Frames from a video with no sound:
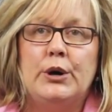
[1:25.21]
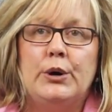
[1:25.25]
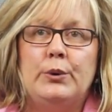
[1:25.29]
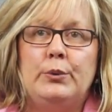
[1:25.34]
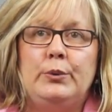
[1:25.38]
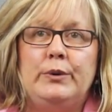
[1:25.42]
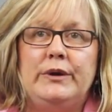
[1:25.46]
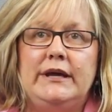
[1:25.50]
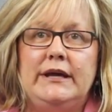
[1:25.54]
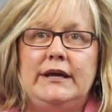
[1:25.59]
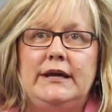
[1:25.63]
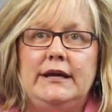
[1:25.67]

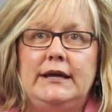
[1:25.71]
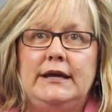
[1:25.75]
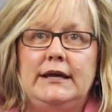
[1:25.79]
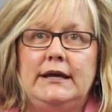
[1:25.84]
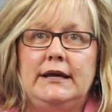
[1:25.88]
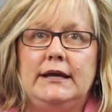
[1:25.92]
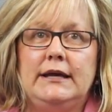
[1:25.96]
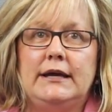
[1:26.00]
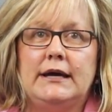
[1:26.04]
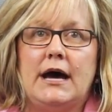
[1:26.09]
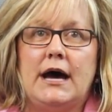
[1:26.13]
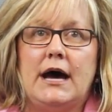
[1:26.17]

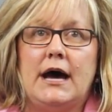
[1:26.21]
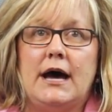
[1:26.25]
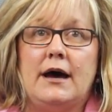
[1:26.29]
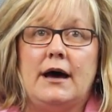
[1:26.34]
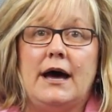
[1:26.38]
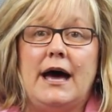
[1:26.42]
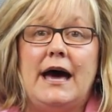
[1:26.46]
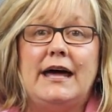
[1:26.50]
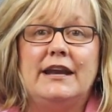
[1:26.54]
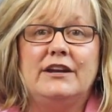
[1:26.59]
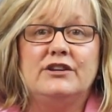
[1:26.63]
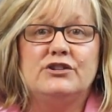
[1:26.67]
We
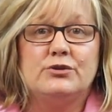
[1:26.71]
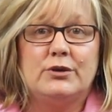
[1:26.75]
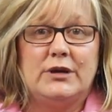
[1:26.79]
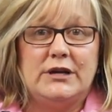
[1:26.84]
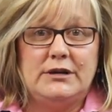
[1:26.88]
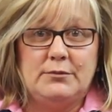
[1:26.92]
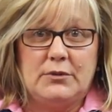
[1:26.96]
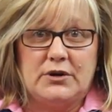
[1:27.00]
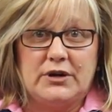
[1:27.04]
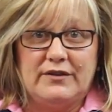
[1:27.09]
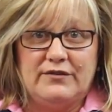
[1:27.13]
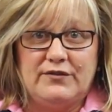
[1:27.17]
had a
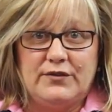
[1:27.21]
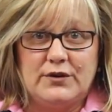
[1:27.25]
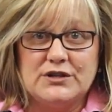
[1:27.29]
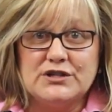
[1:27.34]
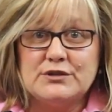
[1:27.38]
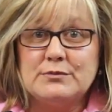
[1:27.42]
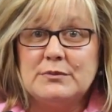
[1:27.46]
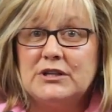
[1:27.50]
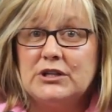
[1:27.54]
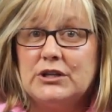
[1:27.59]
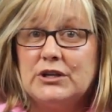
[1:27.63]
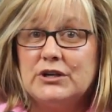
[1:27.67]
trademark
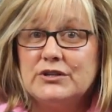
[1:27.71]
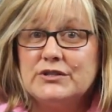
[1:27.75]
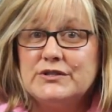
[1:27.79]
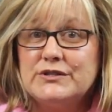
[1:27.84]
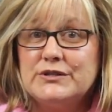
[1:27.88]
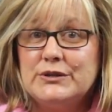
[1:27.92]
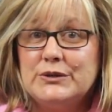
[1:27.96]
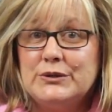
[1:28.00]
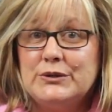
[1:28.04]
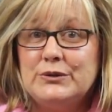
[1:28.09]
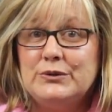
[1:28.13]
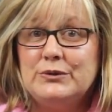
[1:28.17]
infringement
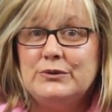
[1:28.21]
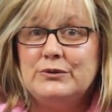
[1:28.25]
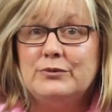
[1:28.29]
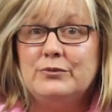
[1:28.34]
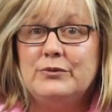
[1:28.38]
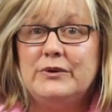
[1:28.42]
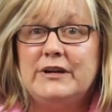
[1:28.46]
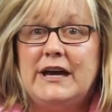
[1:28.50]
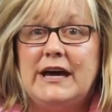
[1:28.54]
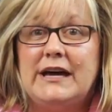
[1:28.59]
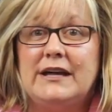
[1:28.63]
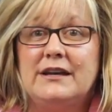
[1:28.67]
lawsuit,
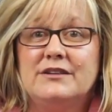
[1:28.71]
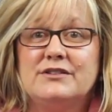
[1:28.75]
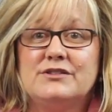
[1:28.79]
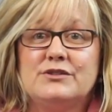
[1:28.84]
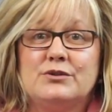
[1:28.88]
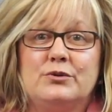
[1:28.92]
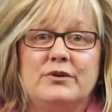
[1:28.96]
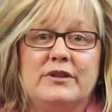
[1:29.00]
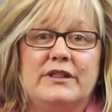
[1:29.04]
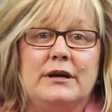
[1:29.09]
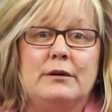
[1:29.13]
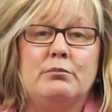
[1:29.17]
we had a
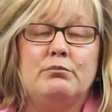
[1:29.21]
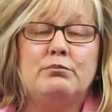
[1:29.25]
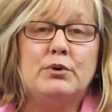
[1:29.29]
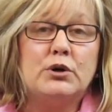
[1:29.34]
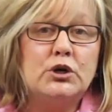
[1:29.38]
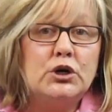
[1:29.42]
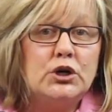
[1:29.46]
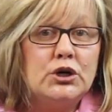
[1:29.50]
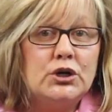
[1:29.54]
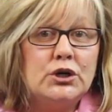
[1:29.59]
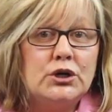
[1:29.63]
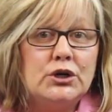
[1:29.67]
store that
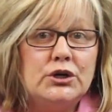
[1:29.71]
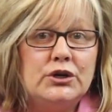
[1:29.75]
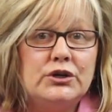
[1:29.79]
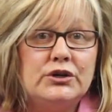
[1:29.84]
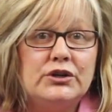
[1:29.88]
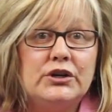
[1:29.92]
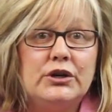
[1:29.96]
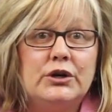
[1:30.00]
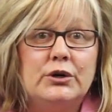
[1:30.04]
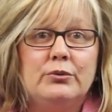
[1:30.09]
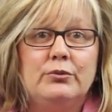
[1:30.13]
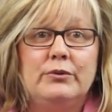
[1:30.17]

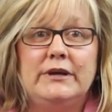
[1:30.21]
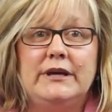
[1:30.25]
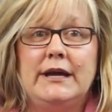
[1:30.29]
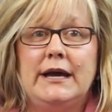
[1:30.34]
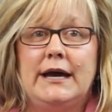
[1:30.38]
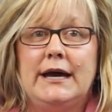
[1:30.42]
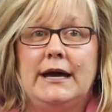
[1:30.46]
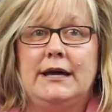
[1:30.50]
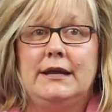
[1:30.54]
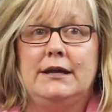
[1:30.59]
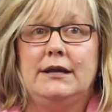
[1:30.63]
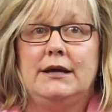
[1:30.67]
burned, we
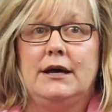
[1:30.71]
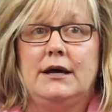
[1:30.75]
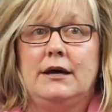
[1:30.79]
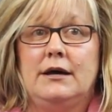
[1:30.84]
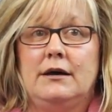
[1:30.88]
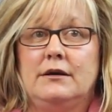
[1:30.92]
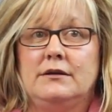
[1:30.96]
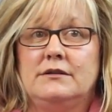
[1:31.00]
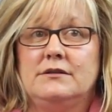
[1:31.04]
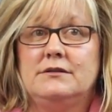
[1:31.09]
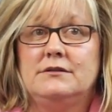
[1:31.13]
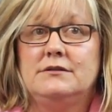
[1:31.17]
had
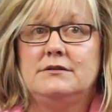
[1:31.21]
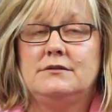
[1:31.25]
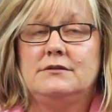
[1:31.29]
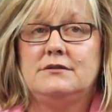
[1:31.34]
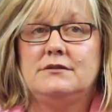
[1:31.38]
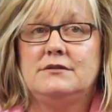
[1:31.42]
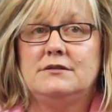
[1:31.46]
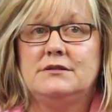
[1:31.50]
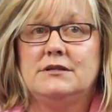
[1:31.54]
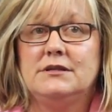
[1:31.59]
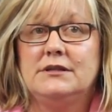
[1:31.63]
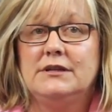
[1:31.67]
a
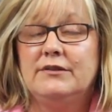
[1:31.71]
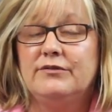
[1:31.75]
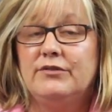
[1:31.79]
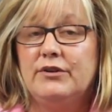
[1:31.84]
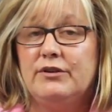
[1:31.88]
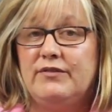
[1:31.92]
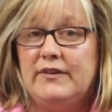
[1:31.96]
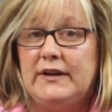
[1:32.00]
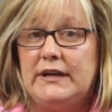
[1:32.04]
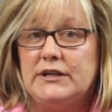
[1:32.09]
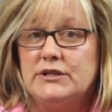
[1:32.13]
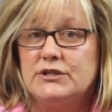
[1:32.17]
delivery
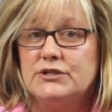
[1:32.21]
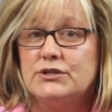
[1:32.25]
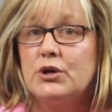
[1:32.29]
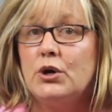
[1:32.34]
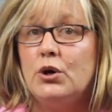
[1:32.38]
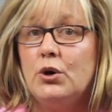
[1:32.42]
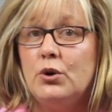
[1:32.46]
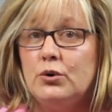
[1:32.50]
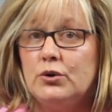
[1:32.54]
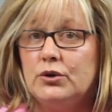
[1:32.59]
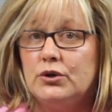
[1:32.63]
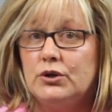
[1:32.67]
van
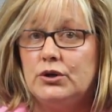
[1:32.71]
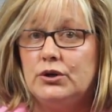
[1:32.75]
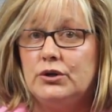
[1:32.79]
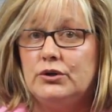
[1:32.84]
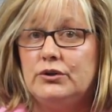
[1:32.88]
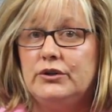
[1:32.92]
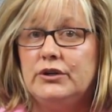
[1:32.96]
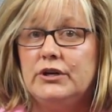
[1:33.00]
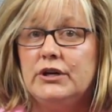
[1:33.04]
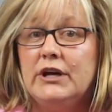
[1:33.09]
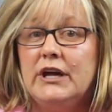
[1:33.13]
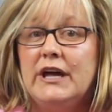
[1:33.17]

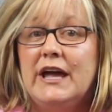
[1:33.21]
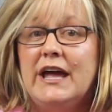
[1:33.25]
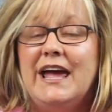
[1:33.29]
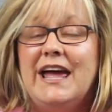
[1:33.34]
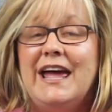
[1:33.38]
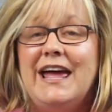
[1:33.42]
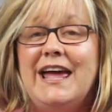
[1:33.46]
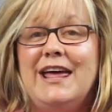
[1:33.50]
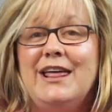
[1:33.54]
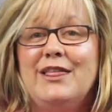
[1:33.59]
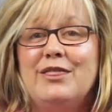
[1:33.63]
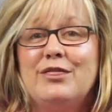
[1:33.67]
totaled,
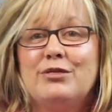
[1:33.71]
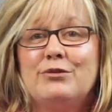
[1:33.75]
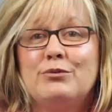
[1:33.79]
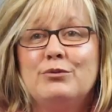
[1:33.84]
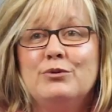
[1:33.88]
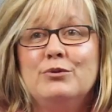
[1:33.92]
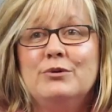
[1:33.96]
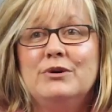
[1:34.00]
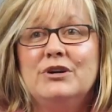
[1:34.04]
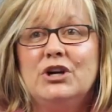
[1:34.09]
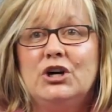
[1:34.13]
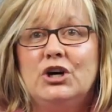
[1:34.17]
and
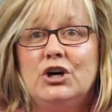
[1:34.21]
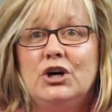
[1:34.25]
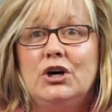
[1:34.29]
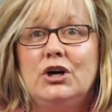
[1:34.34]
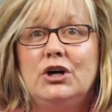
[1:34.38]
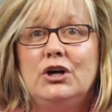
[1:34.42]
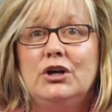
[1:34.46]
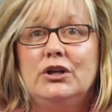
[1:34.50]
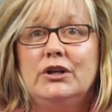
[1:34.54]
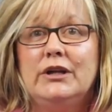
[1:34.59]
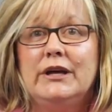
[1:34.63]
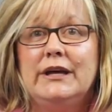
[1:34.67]
through it
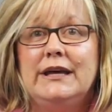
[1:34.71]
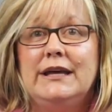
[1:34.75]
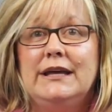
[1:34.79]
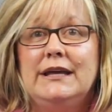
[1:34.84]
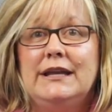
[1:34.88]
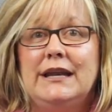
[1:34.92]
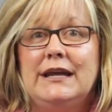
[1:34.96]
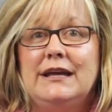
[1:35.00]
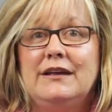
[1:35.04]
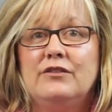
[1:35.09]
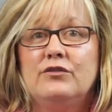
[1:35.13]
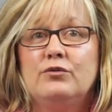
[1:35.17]
all,
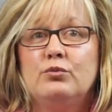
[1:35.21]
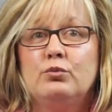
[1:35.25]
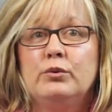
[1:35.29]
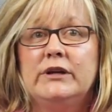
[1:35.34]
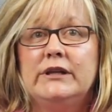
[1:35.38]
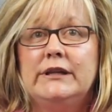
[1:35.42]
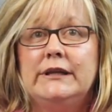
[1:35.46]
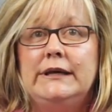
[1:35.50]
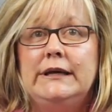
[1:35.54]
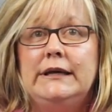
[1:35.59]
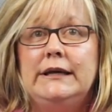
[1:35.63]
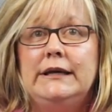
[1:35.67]
it has
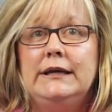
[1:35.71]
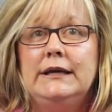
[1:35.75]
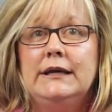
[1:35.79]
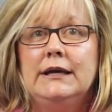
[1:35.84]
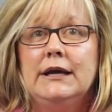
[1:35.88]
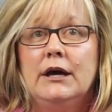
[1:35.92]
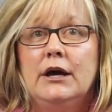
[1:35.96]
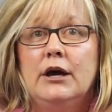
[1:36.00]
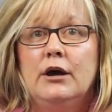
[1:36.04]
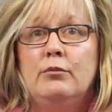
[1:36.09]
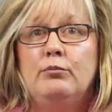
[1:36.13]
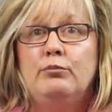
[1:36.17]
really
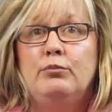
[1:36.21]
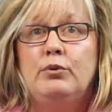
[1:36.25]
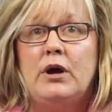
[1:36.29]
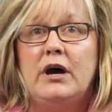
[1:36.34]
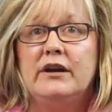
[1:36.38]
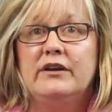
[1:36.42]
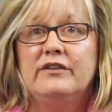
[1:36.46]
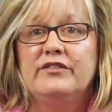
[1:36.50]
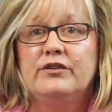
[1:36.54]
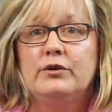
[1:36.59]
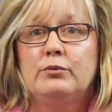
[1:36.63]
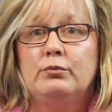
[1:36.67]
brought
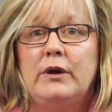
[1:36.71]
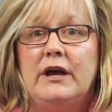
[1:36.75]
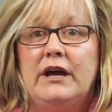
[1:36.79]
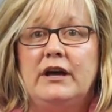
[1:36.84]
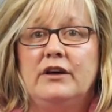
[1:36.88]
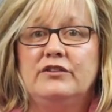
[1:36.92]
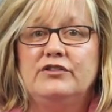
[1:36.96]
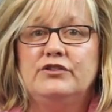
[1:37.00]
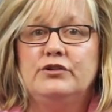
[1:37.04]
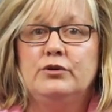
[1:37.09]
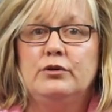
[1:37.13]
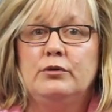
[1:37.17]
us
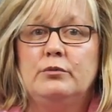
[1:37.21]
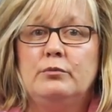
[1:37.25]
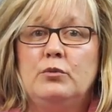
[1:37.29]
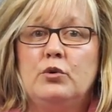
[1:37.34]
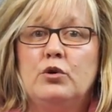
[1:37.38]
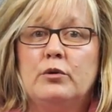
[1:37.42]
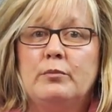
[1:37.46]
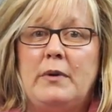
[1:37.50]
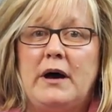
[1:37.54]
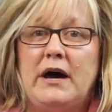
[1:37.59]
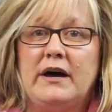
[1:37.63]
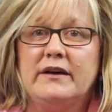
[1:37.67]
around to a
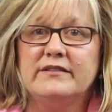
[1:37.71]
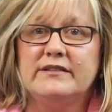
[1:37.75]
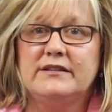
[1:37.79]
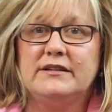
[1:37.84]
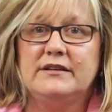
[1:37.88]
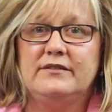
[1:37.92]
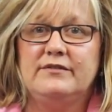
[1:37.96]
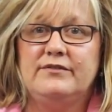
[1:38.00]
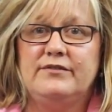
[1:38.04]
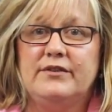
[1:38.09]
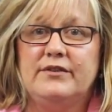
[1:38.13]
more positive